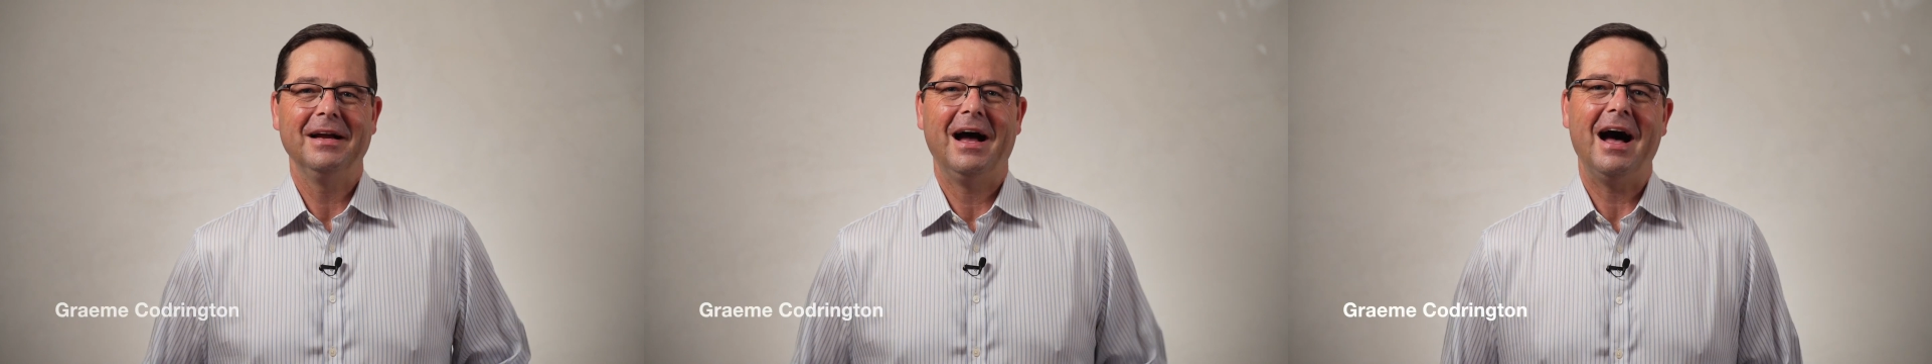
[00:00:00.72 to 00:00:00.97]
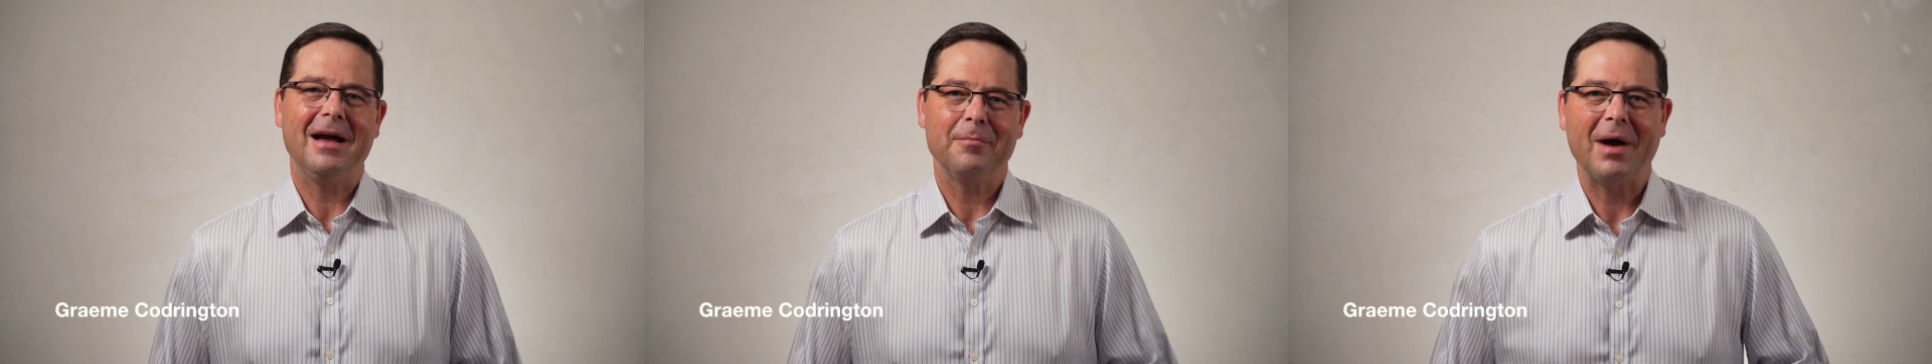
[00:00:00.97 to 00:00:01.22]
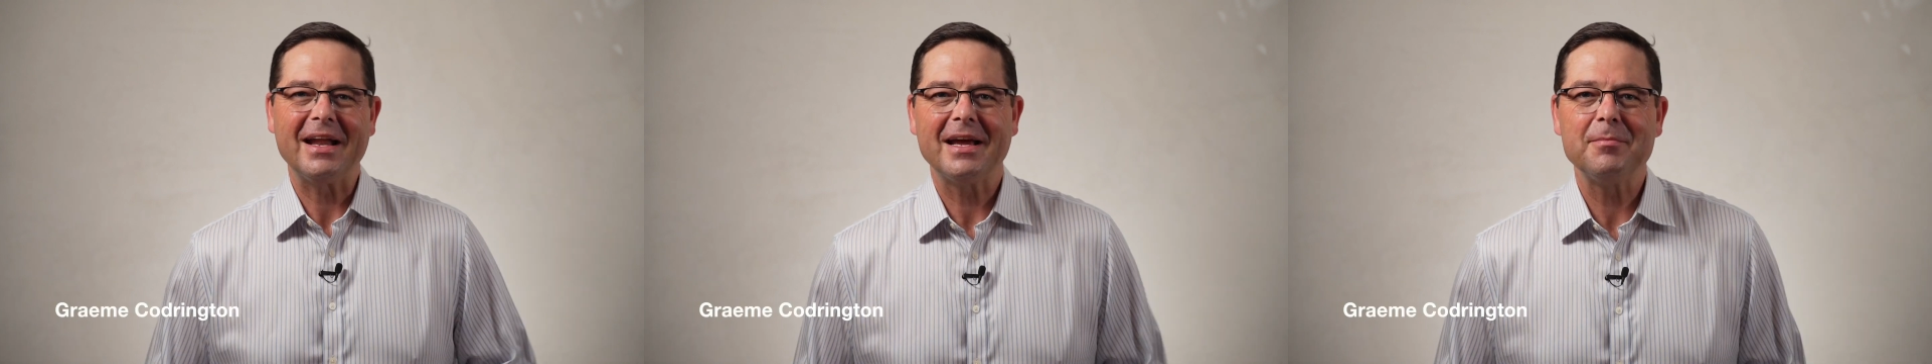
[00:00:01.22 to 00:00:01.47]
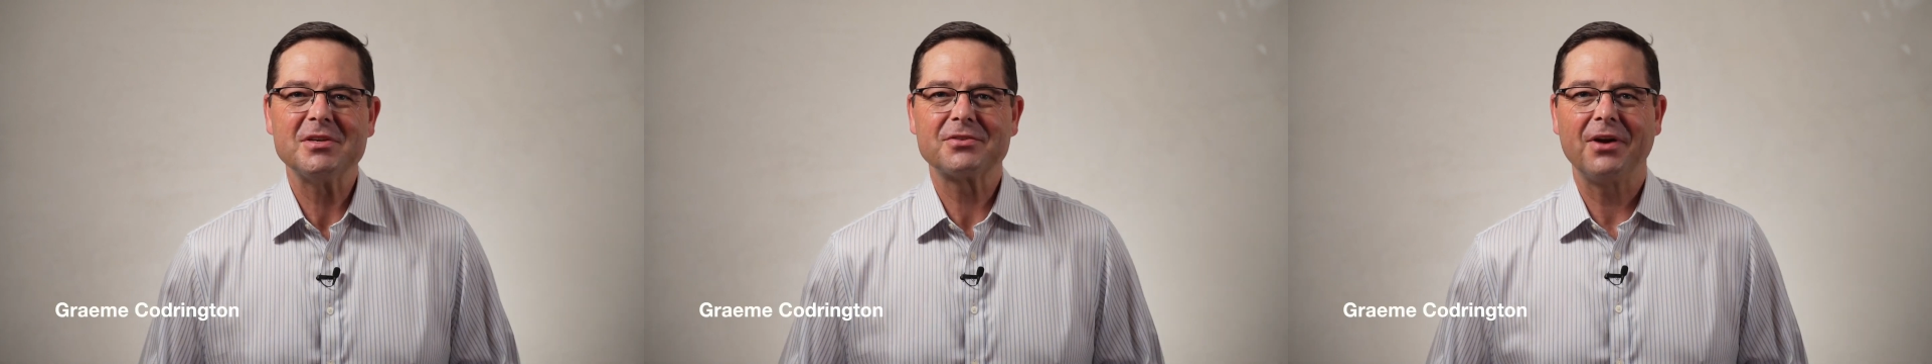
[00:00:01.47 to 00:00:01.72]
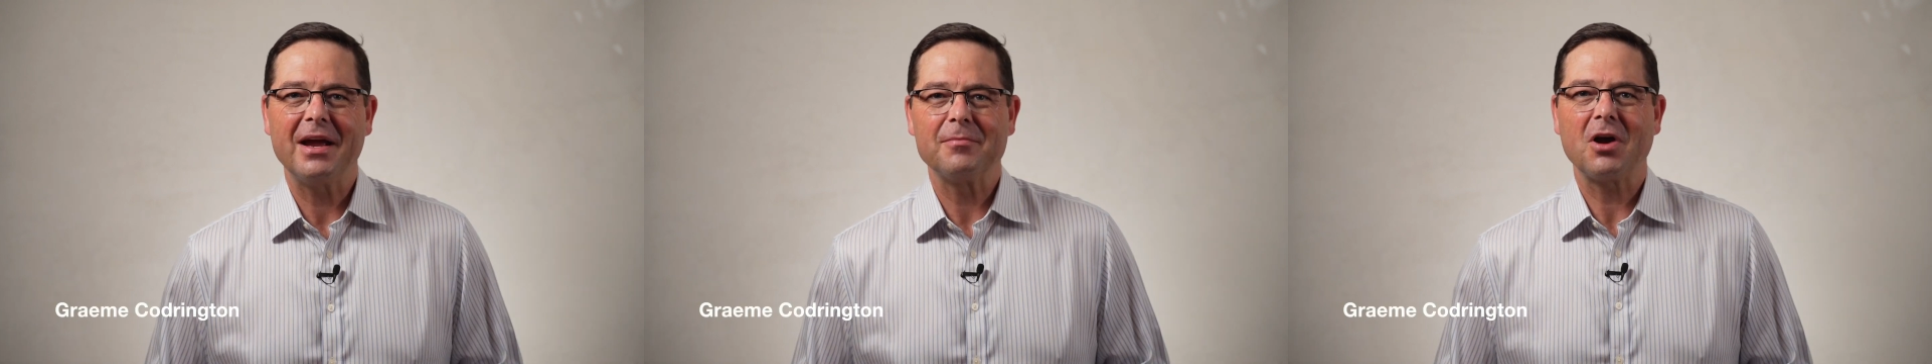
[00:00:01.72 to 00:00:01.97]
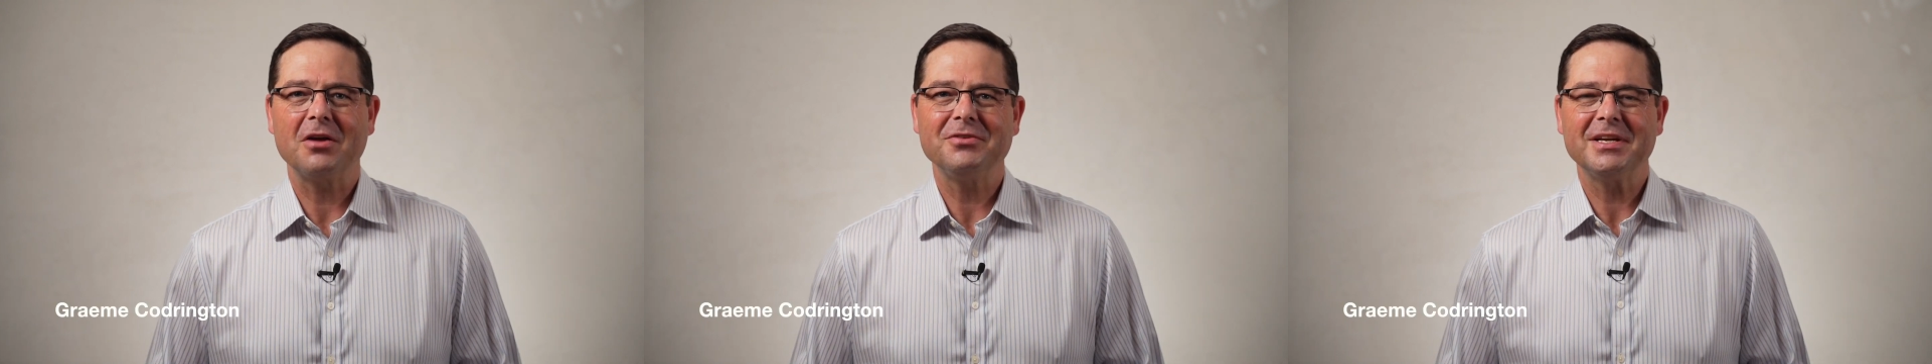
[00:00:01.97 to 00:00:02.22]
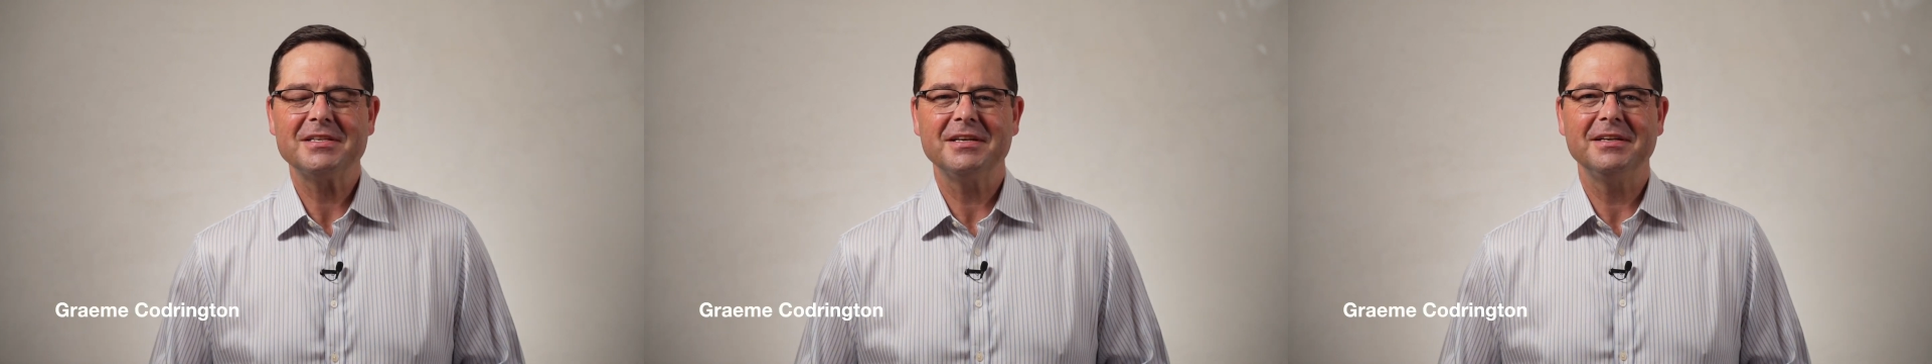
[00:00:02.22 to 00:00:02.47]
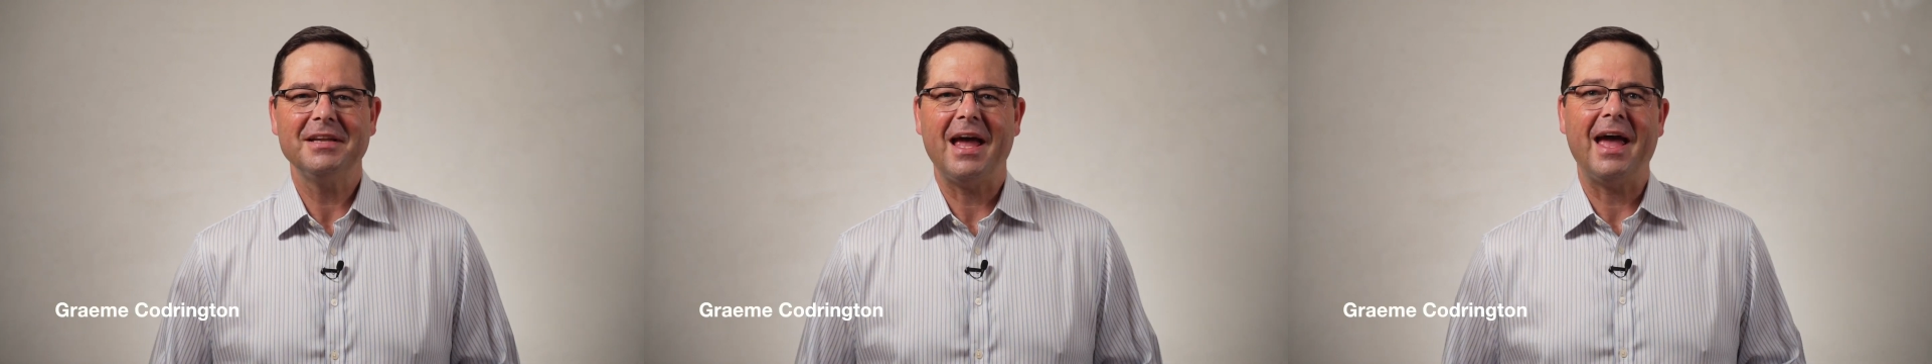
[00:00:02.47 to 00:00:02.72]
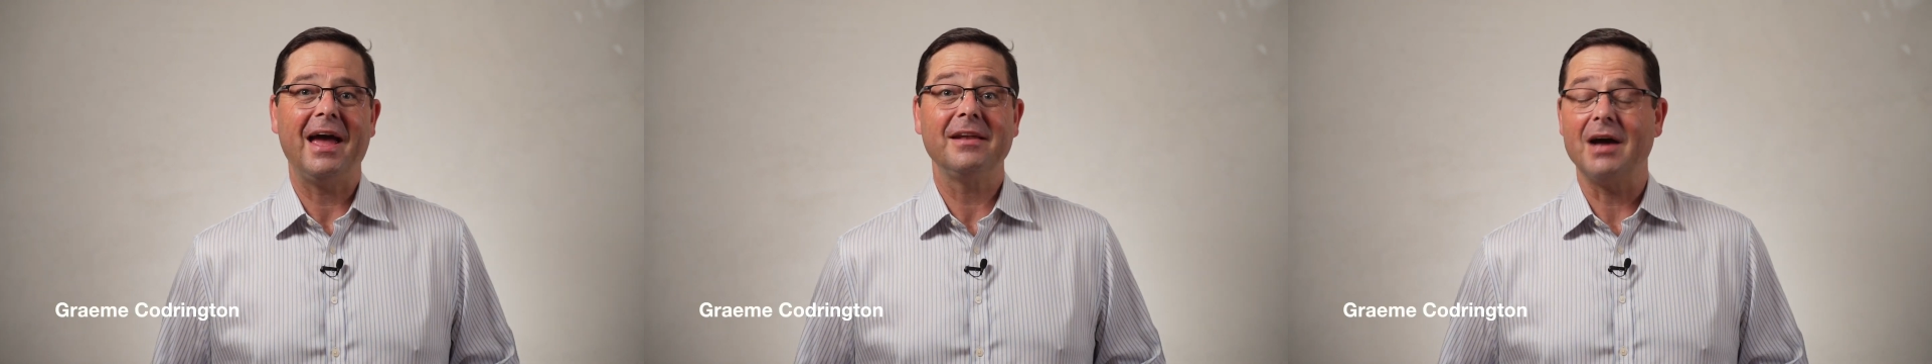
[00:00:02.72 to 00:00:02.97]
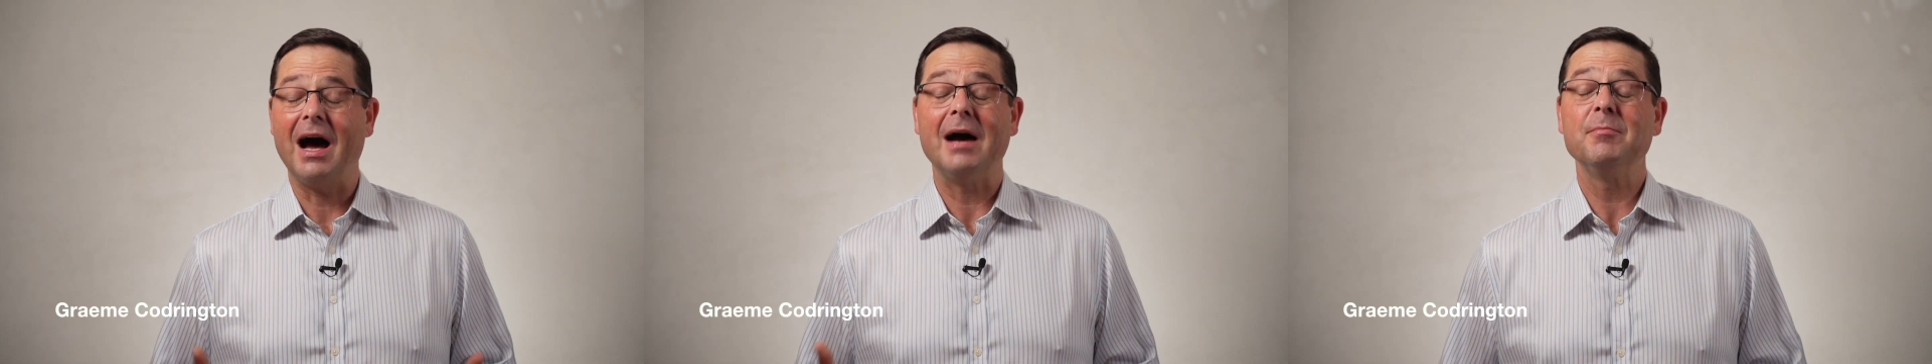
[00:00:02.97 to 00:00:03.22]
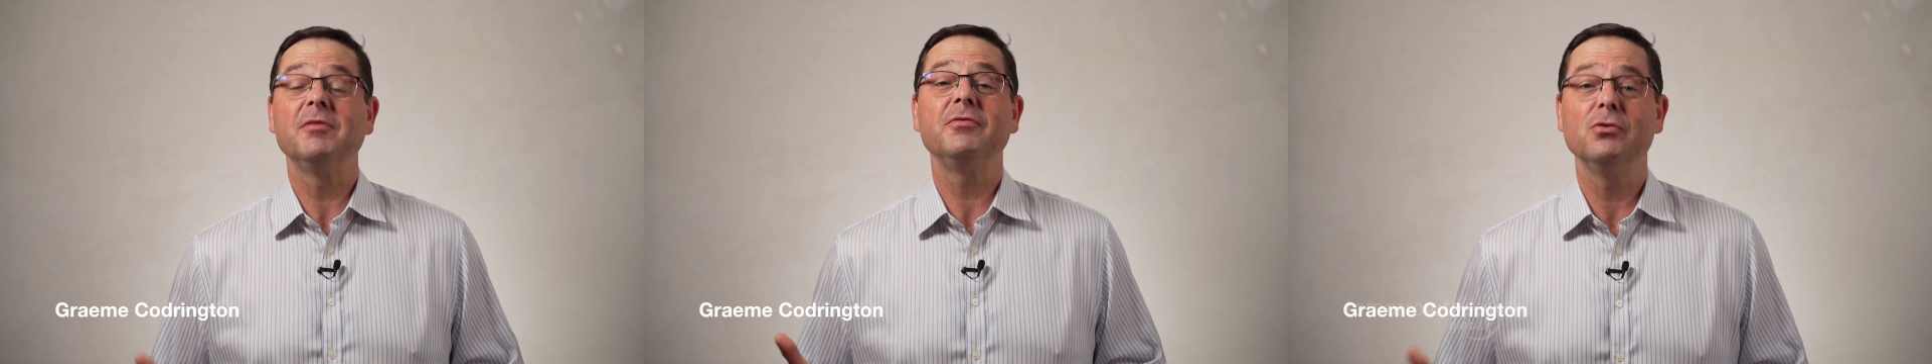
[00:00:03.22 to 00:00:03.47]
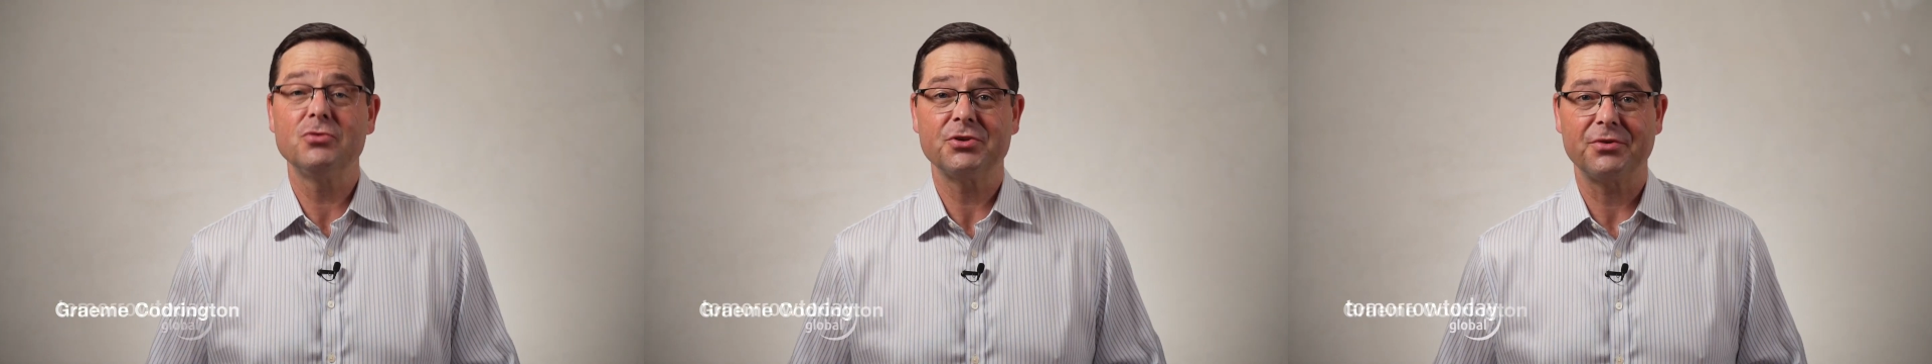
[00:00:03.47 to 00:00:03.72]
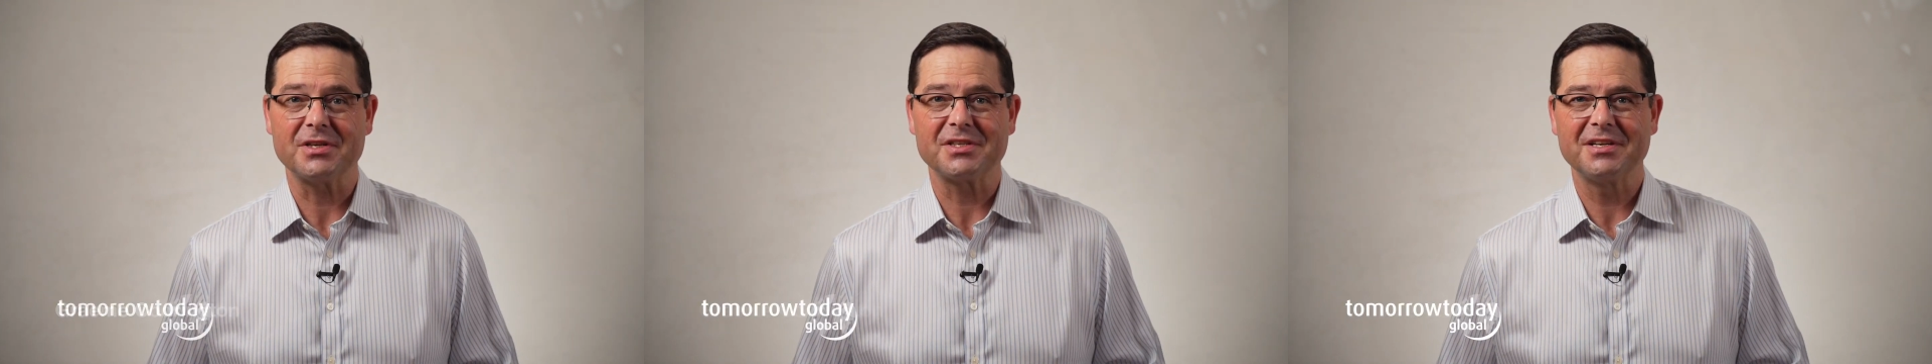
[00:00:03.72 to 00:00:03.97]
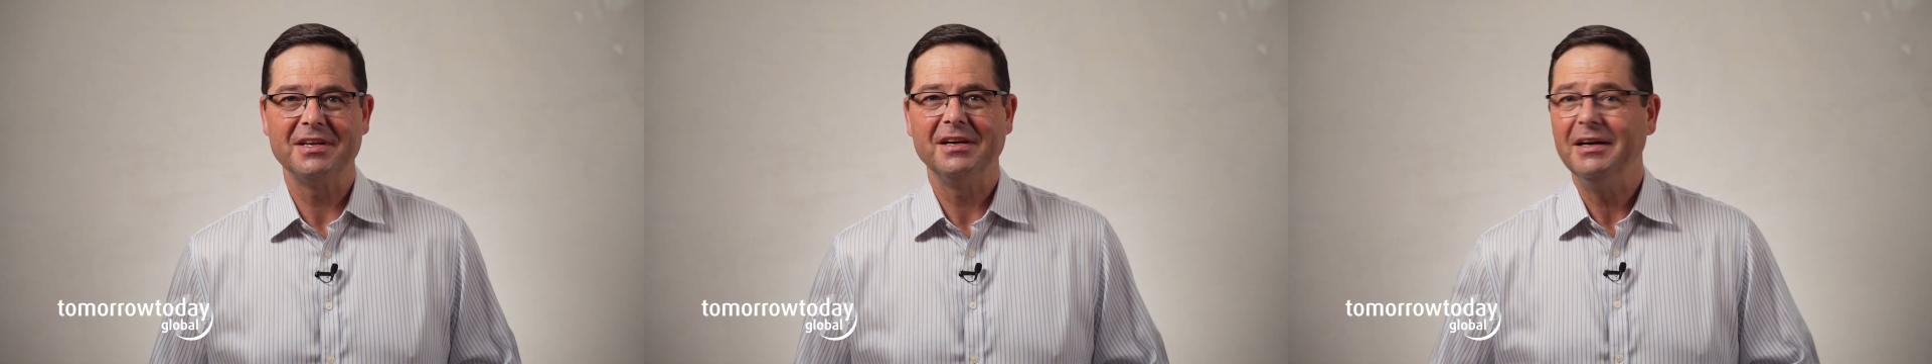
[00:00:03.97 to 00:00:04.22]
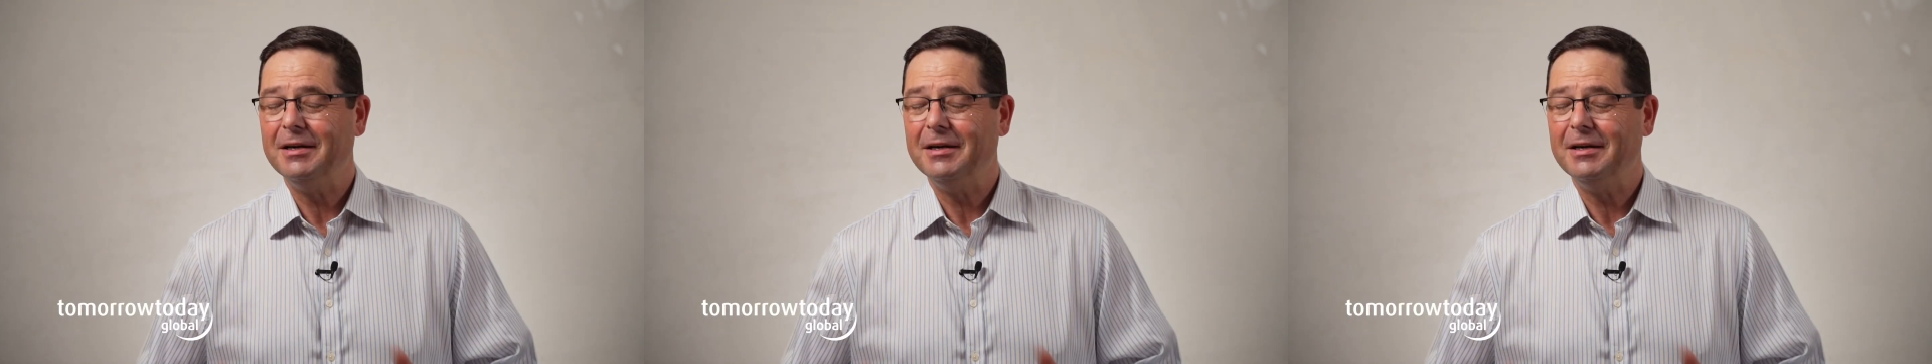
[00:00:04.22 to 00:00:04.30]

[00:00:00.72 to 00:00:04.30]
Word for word: Hi, my name is Graeme Codrington and I'm a futurist.